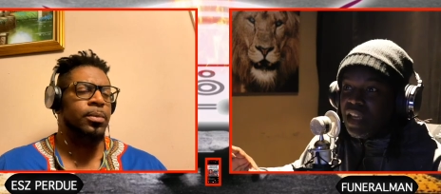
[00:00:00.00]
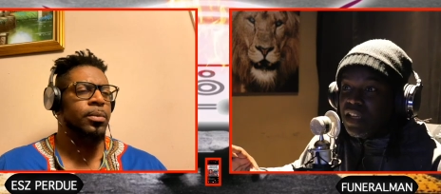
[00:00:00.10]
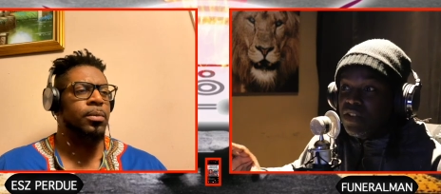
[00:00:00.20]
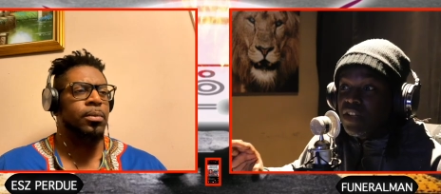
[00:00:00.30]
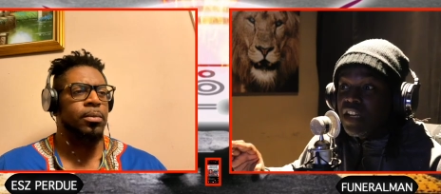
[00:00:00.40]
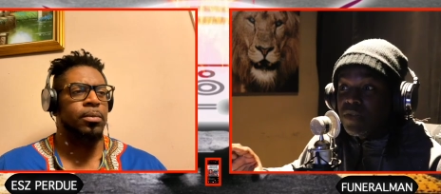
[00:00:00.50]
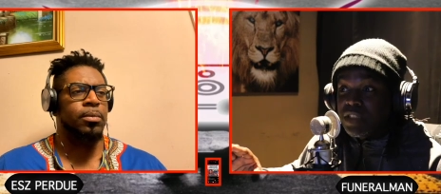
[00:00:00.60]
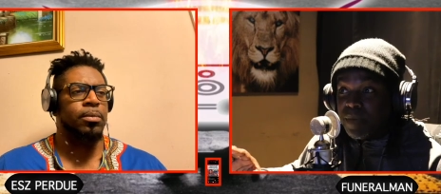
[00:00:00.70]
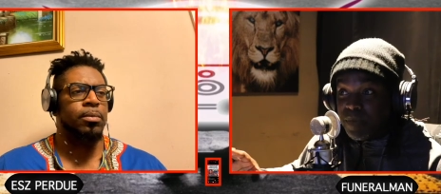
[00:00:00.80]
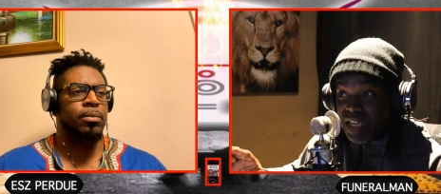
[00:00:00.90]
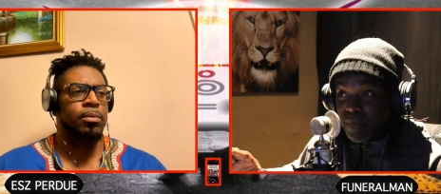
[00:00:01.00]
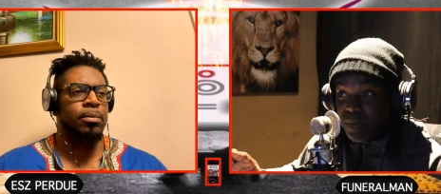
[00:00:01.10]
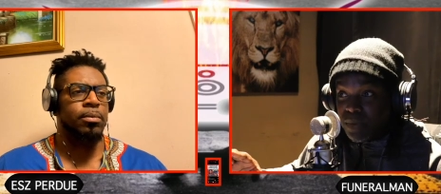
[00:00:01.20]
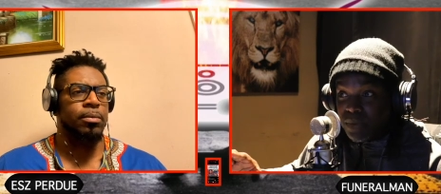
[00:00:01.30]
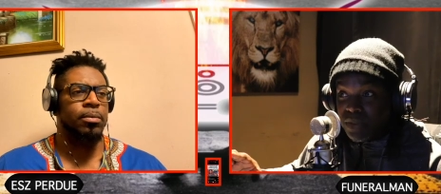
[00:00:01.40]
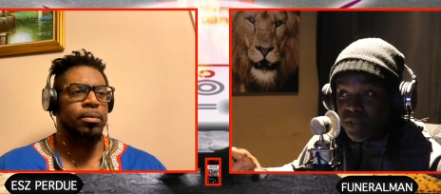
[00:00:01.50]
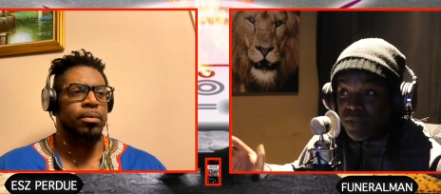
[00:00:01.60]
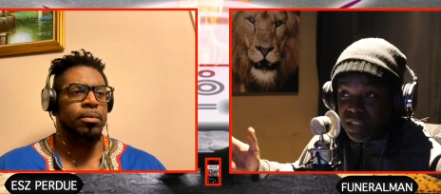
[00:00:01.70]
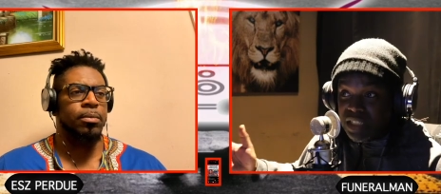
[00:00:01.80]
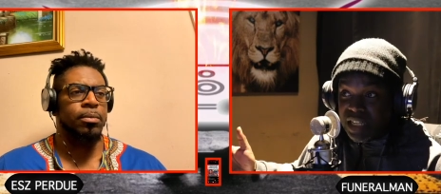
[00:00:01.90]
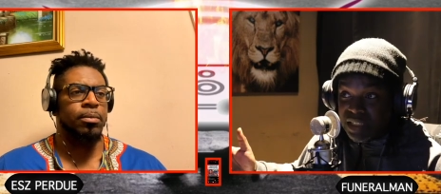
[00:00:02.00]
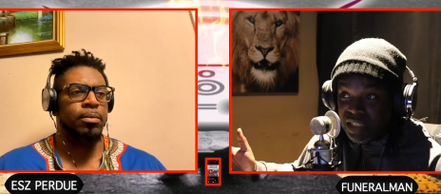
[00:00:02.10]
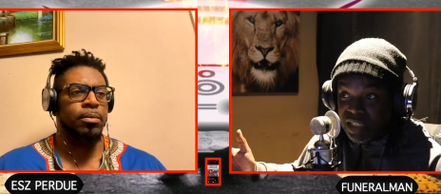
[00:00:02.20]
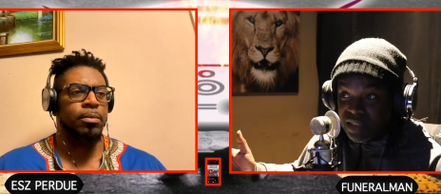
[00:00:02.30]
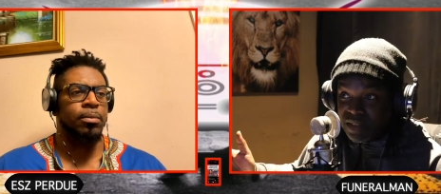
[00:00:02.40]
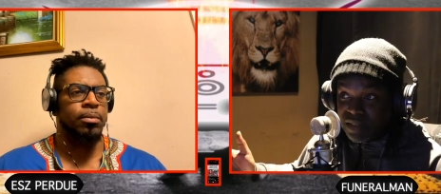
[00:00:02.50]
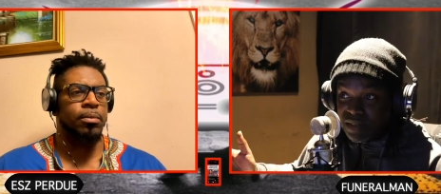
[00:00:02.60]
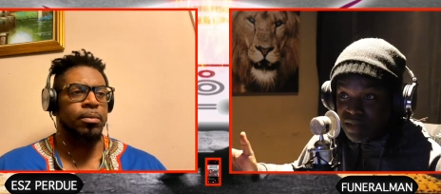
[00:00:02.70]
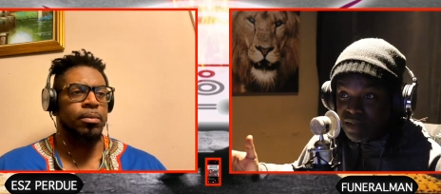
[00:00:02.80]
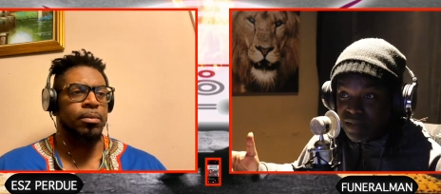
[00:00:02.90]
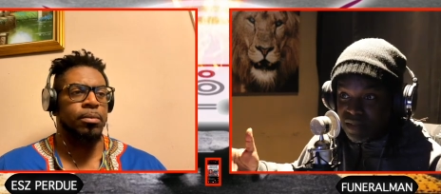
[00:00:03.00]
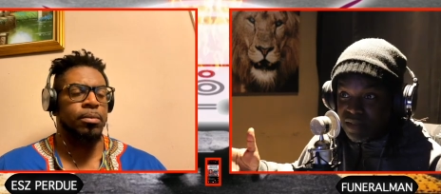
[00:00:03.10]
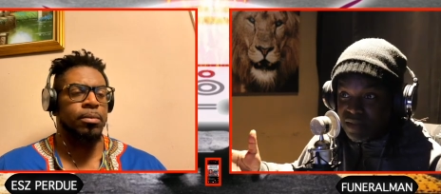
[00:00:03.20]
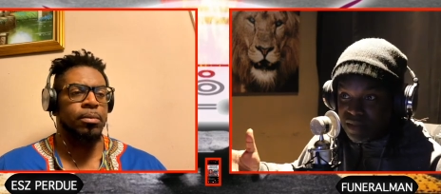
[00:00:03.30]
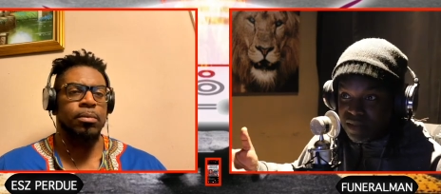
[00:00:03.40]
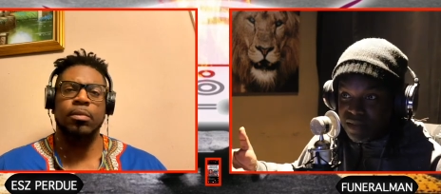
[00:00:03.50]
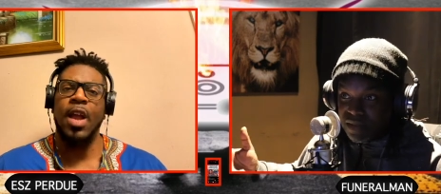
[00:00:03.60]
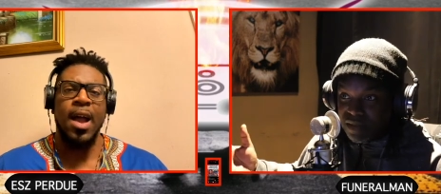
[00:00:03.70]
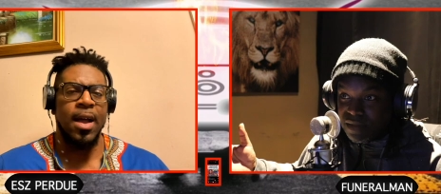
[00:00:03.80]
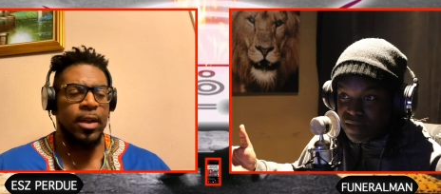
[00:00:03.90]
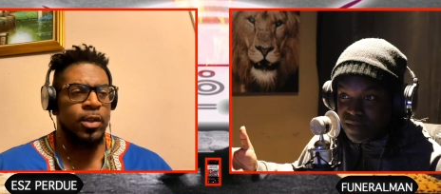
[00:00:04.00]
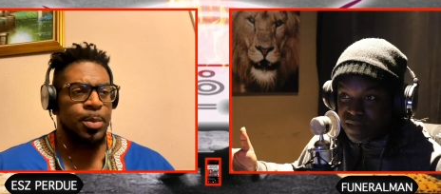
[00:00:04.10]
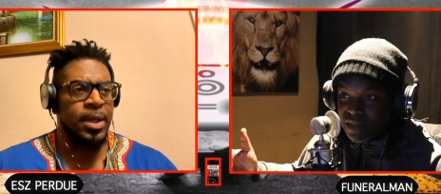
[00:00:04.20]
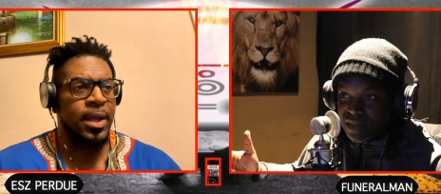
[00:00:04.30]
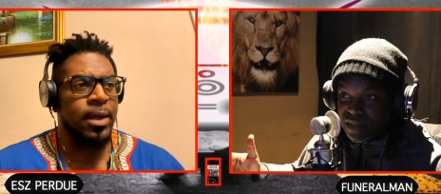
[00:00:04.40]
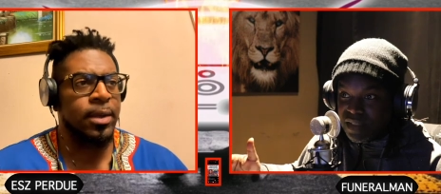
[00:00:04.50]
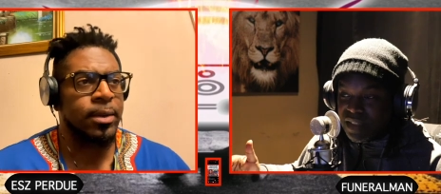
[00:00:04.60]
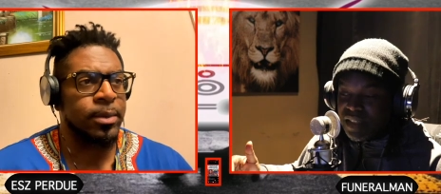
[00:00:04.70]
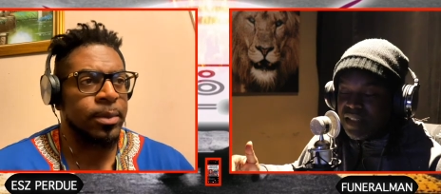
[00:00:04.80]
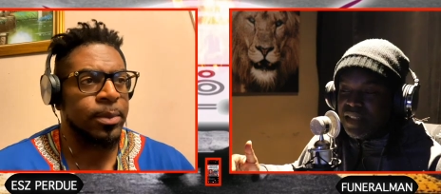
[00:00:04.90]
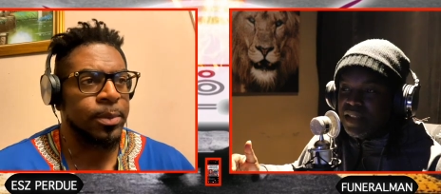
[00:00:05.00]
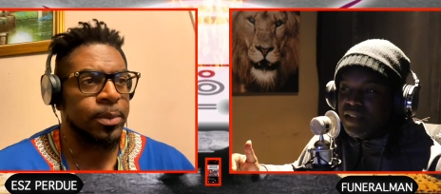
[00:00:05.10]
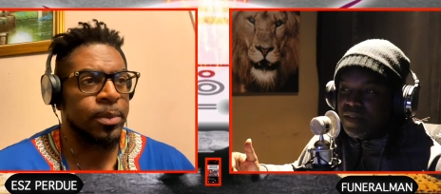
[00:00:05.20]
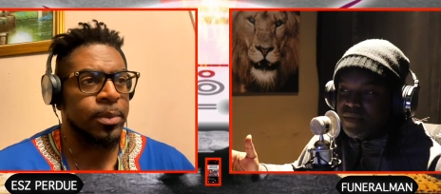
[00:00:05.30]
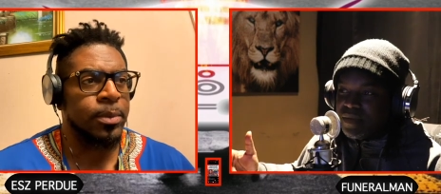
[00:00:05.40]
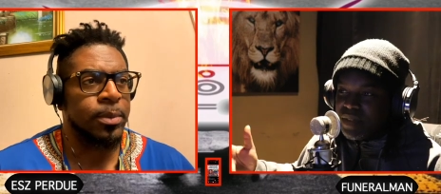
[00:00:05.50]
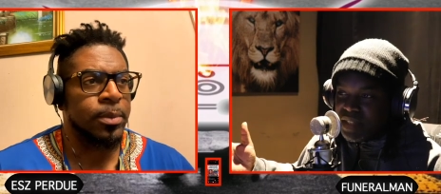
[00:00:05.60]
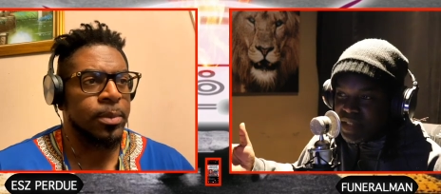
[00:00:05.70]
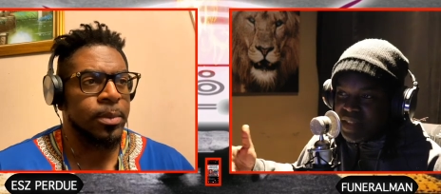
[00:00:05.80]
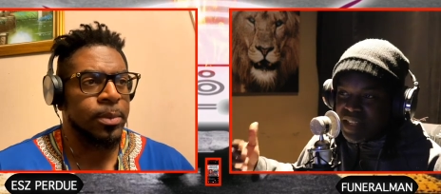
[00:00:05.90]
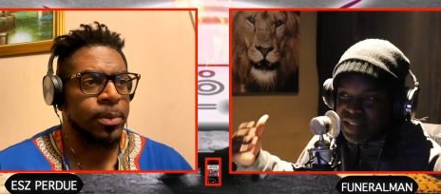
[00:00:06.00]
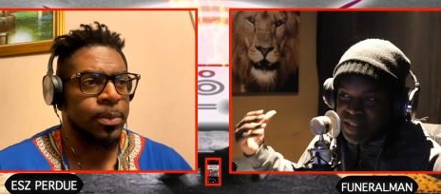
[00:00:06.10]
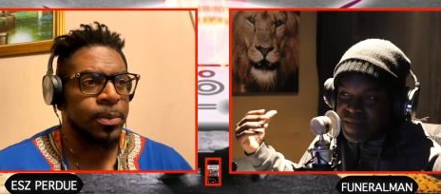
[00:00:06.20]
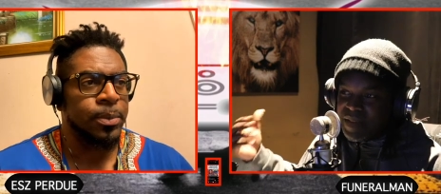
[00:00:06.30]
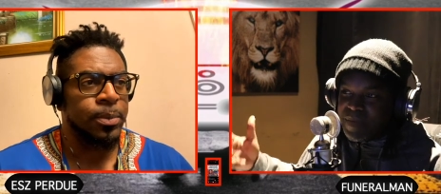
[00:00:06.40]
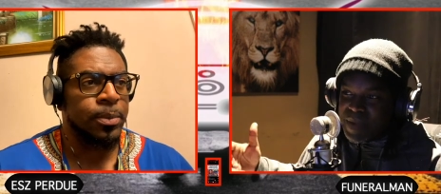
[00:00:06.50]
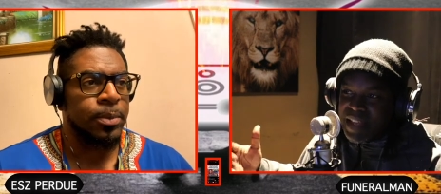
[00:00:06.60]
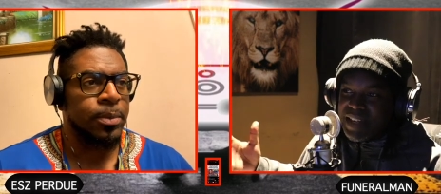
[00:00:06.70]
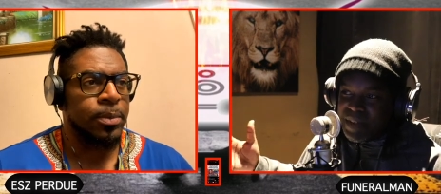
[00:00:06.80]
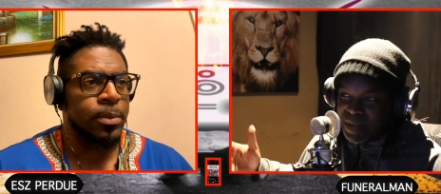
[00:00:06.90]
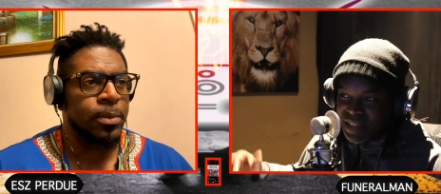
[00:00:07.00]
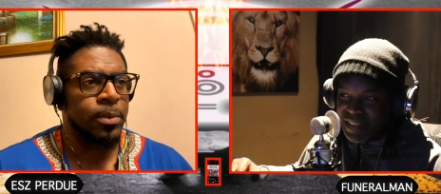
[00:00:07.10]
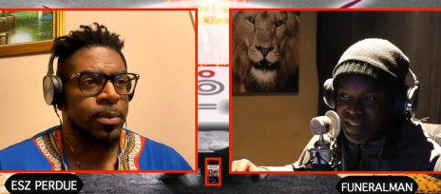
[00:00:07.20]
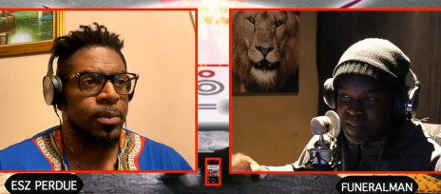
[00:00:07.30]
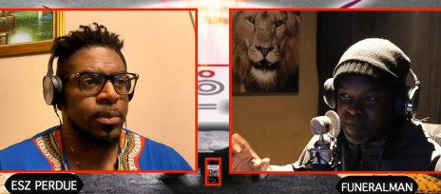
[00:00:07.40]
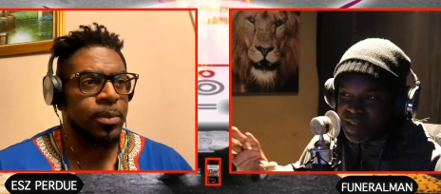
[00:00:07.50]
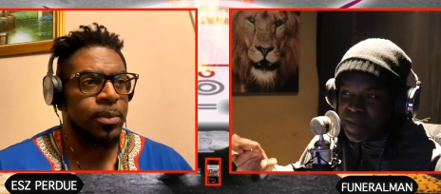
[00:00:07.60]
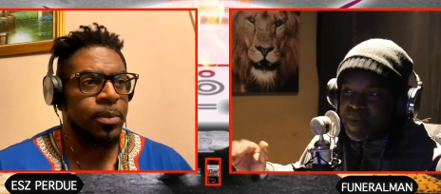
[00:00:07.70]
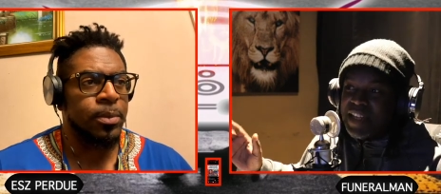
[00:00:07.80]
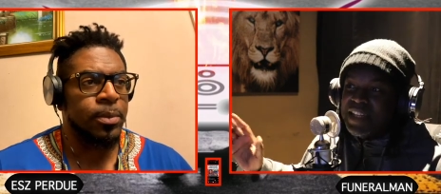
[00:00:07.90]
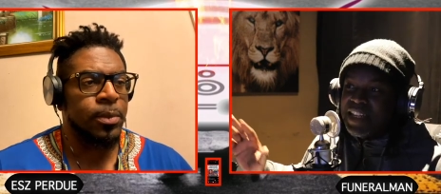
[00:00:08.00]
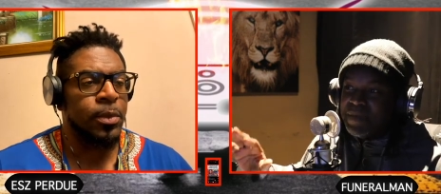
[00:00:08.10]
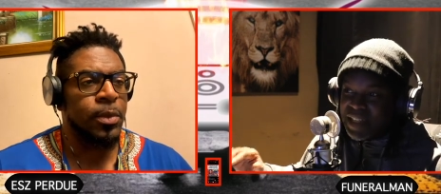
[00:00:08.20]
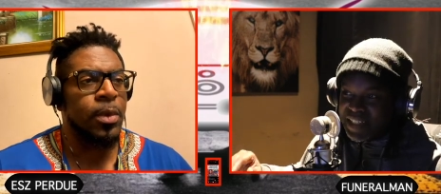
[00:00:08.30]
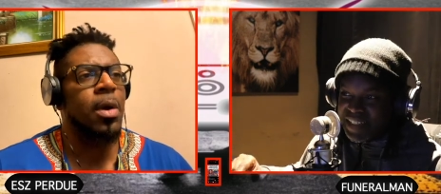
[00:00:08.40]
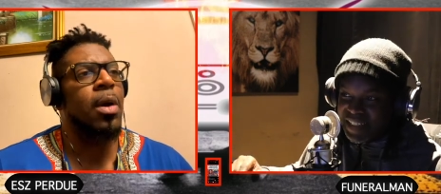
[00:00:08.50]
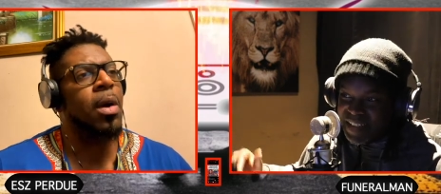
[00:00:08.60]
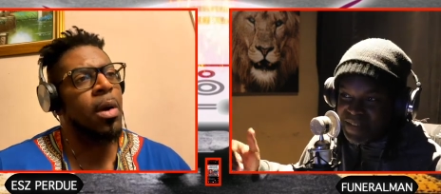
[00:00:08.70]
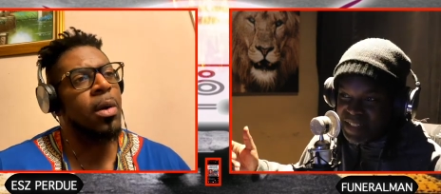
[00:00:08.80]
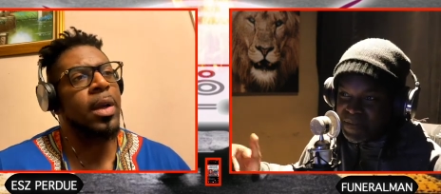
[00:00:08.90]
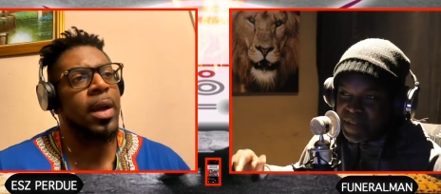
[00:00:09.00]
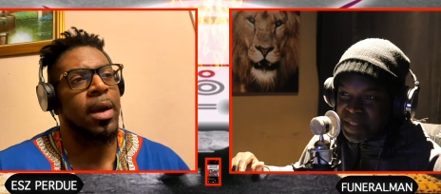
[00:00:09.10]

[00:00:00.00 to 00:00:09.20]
Speaker 1: You know there was mm. some. You know what C nineteen is?
Speaker 2: Nah, explain.
Speaker 1: The the, the pandemic, the the pandemic. Oh, okay,